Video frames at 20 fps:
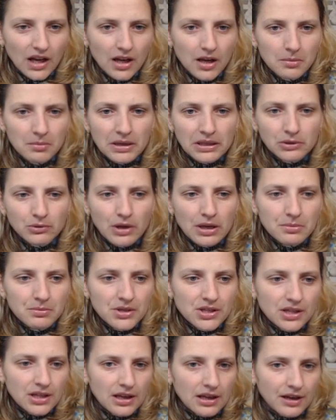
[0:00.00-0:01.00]
By the way,
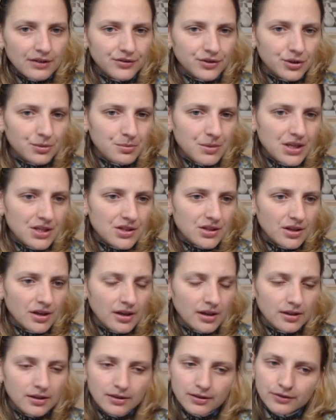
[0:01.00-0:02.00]
mistake after
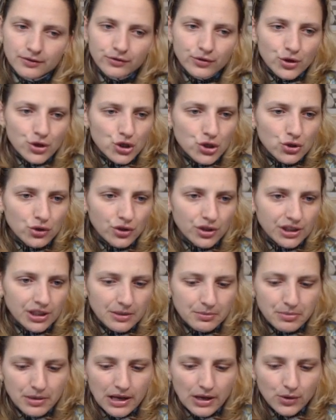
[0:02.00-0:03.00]
mistake. For sure they
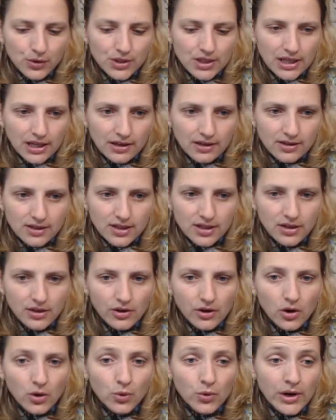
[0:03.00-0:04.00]
play on seconds here
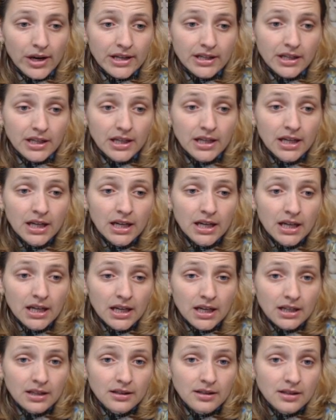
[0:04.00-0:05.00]
already.
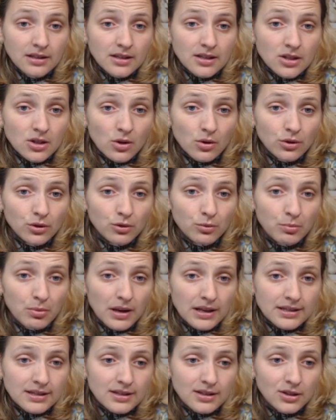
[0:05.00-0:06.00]
This is going to
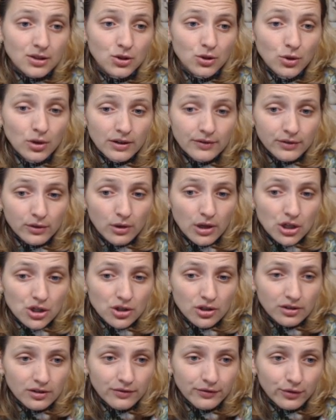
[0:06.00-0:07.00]
+2
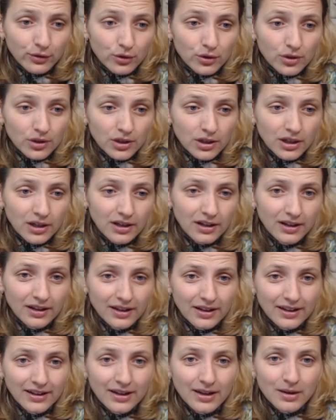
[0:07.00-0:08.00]
evaluation for
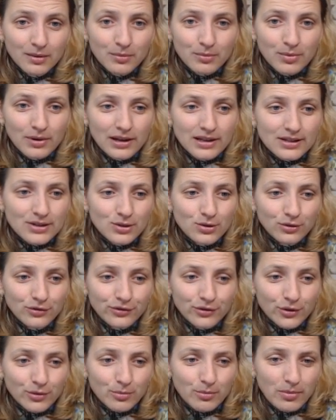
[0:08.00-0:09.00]
+2
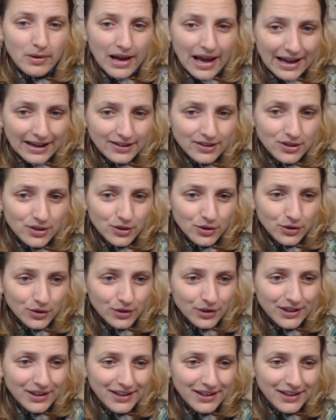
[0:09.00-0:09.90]
for black too.